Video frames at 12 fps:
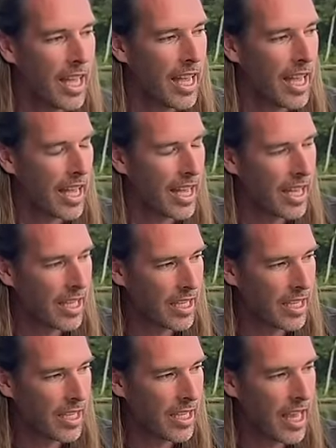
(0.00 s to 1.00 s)
and
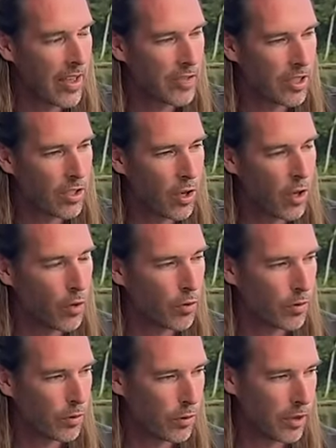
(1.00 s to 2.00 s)
having an
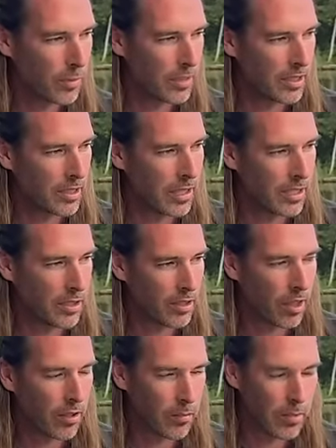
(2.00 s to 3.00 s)
overwhelming sense
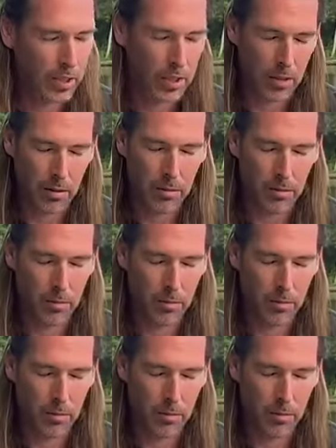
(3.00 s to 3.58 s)
of being